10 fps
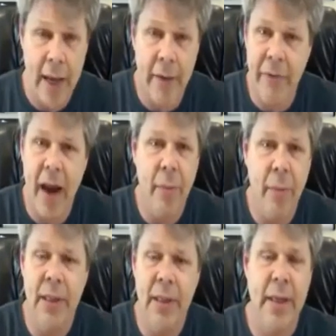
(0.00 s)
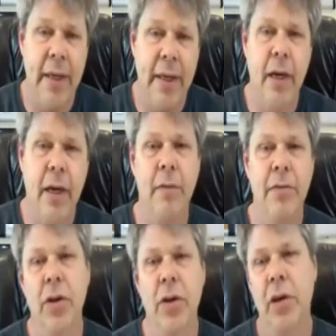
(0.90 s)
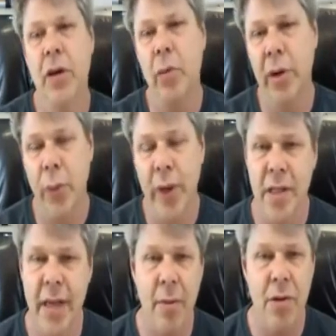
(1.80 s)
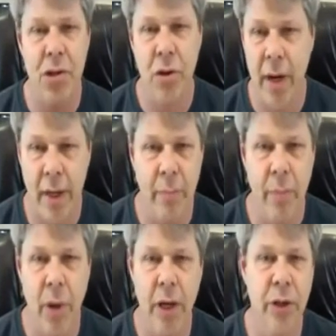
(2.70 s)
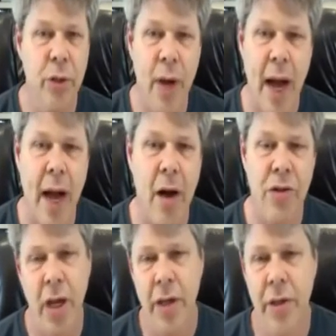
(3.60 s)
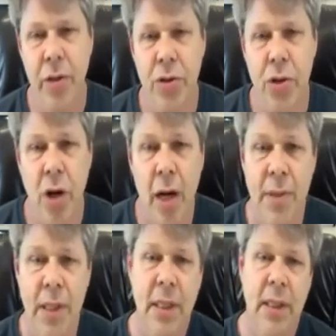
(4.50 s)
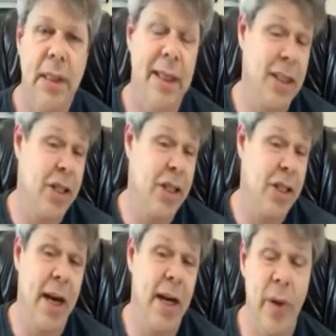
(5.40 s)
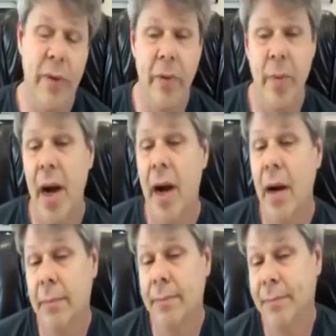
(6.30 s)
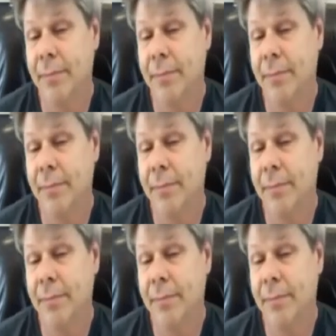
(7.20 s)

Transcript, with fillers: I had a family to take care of. So, you know, we reestablished credit, bought a new house, got new jobs, and just kind of went from there.